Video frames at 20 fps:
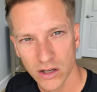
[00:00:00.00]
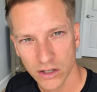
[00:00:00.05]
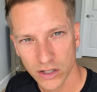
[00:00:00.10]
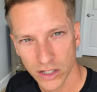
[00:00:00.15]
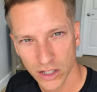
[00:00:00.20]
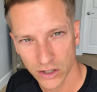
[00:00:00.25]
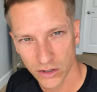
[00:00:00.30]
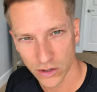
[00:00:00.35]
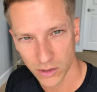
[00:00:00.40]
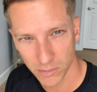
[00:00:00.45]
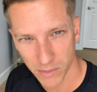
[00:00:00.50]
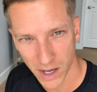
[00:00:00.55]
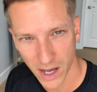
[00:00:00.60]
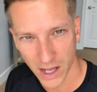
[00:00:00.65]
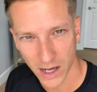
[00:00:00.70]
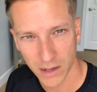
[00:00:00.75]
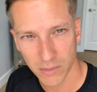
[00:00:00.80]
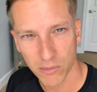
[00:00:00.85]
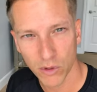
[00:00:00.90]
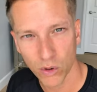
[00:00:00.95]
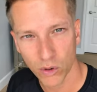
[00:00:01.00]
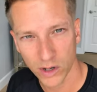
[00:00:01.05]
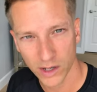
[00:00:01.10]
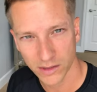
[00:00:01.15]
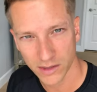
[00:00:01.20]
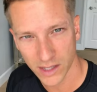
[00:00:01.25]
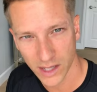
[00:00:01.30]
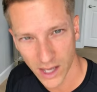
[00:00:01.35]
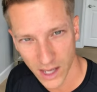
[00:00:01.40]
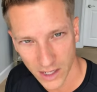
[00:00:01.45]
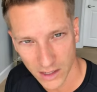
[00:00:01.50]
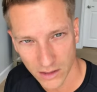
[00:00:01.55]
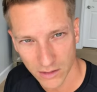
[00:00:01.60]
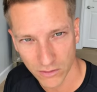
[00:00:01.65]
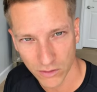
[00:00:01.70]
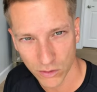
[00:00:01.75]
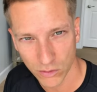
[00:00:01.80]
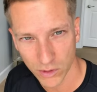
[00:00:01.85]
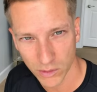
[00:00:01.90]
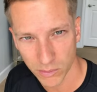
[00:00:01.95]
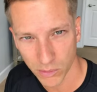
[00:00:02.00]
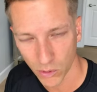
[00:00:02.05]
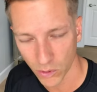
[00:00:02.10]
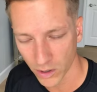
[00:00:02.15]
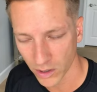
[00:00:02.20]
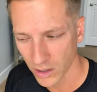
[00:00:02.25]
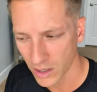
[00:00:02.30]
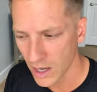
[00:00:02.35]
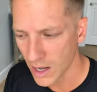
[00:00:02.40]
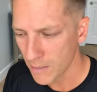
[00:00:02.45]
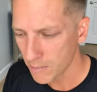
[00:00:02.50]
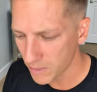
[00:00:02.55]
near the bottom or at the end of the report.